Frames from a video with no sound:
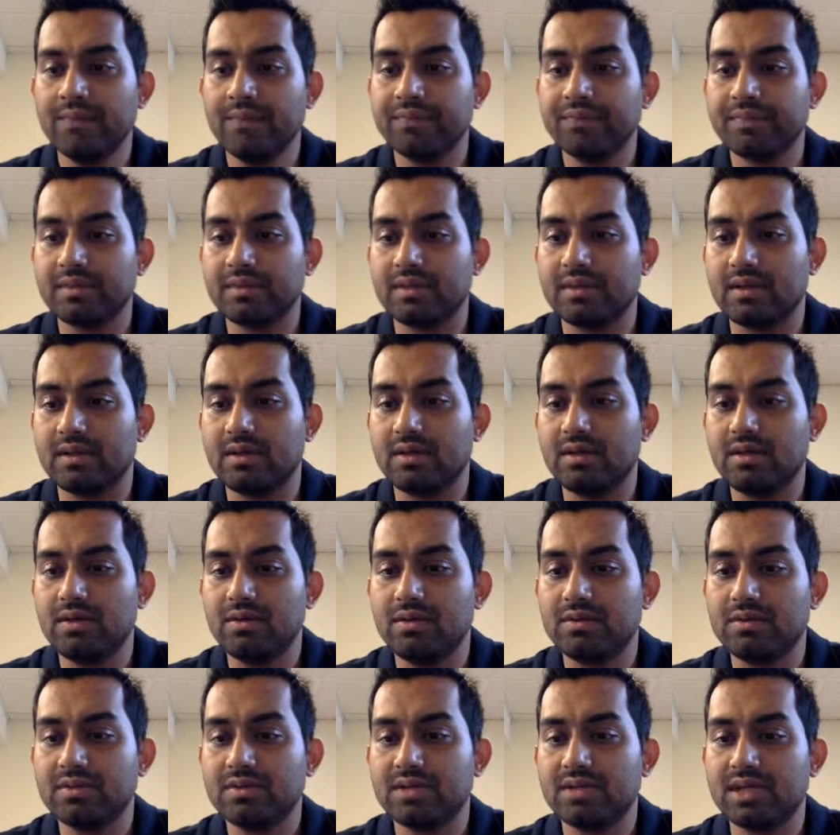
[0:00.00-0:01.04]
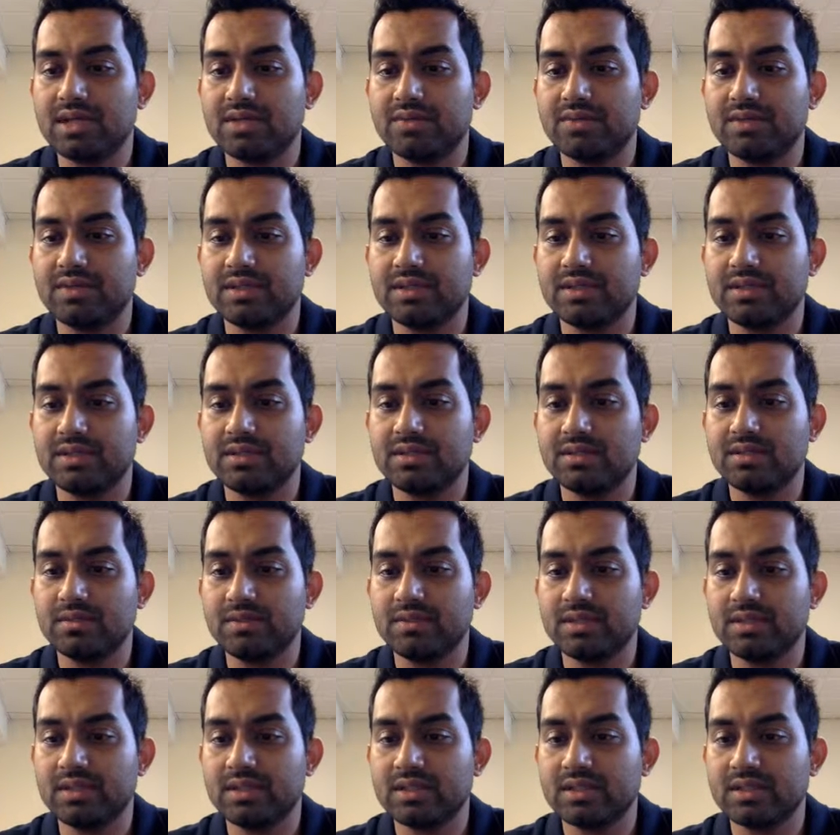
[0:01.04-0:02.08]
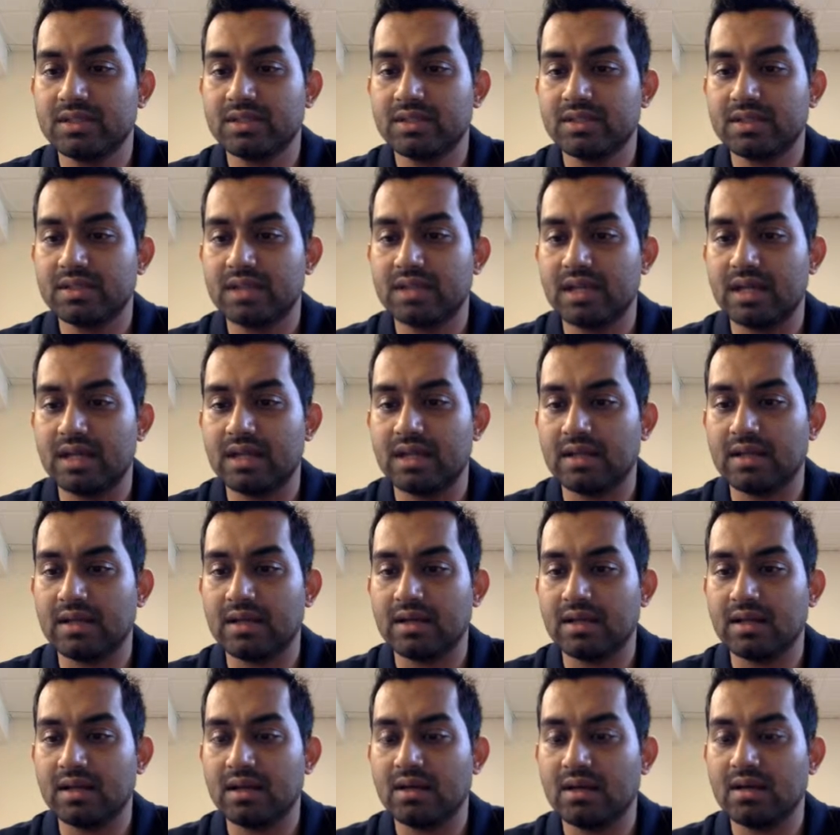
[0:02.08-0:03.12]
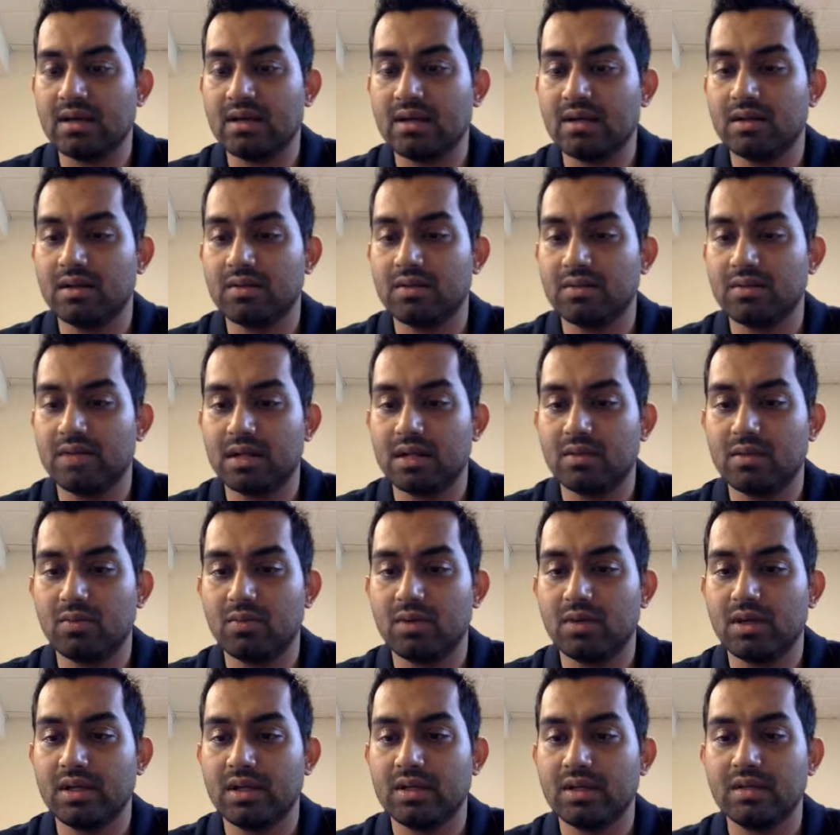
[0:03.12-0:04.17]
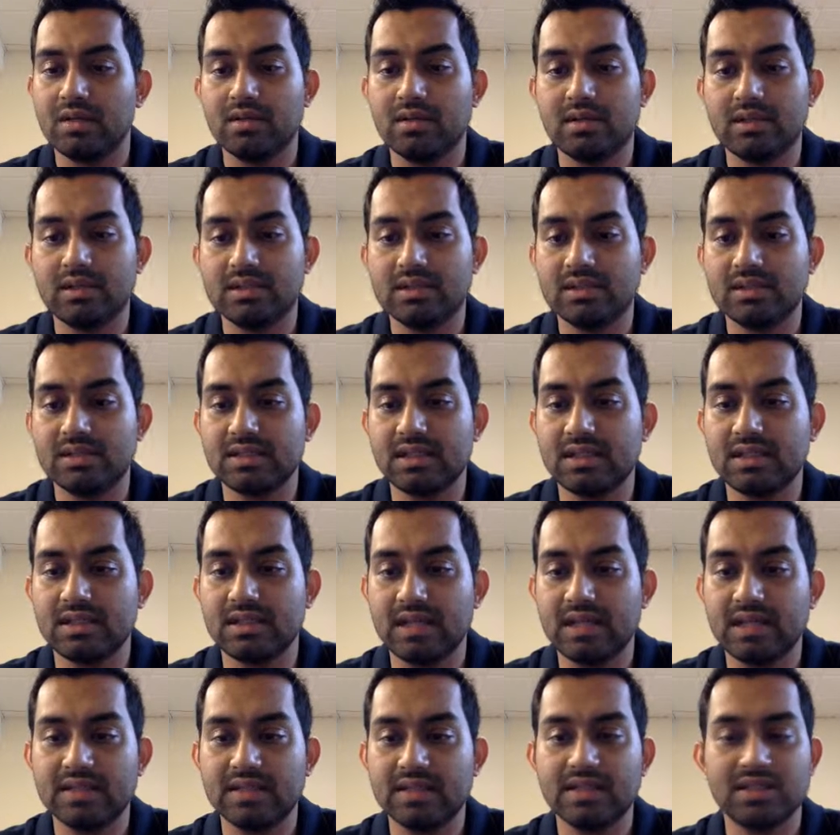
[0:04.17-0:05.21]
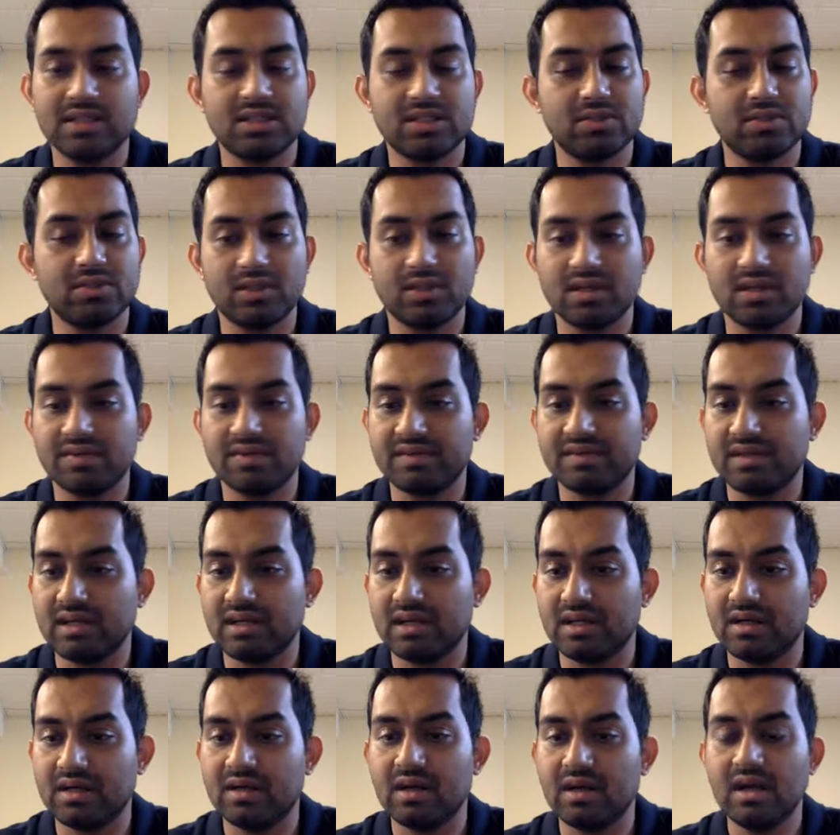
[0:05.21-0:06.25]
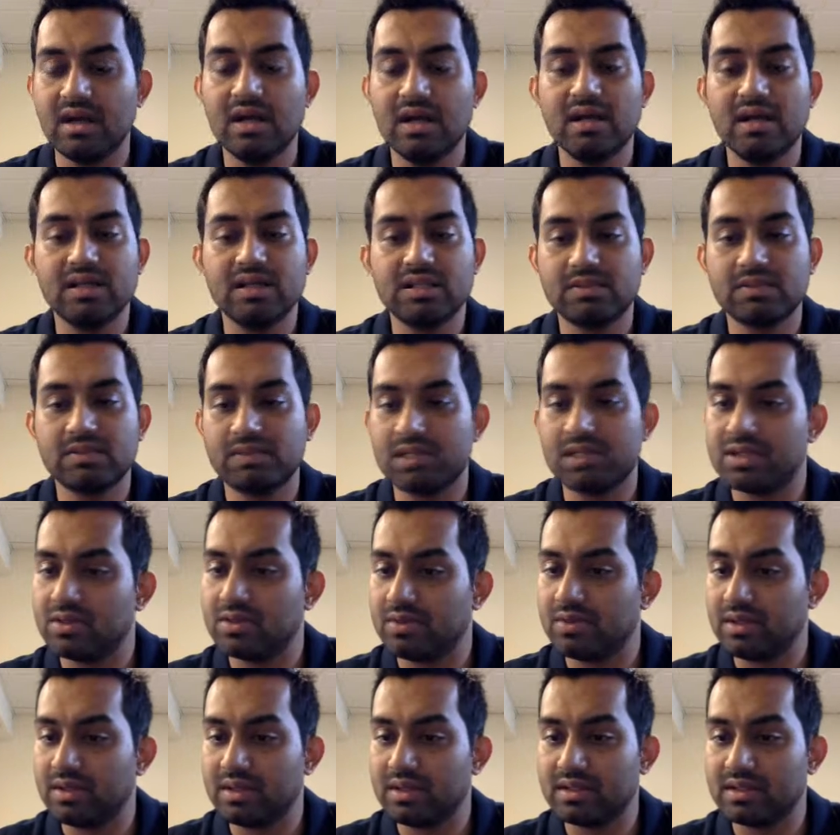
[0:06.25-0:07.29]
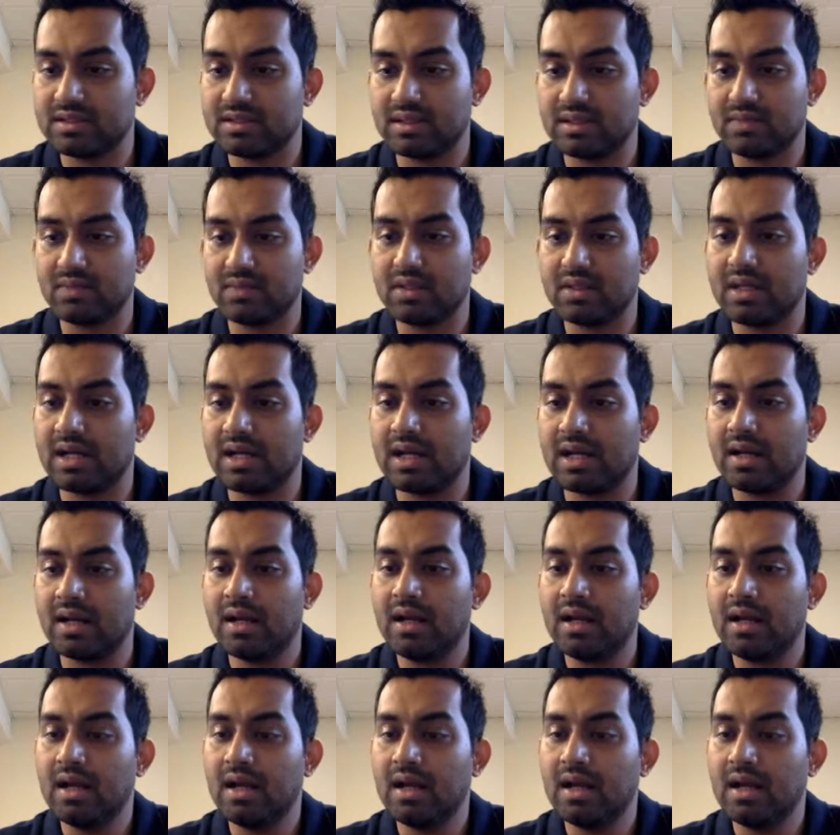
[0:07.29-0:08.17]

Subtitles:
The hue, saturation, luminance, and the color, and black and white, this entire section we'll cover later. Split toning, the same with that.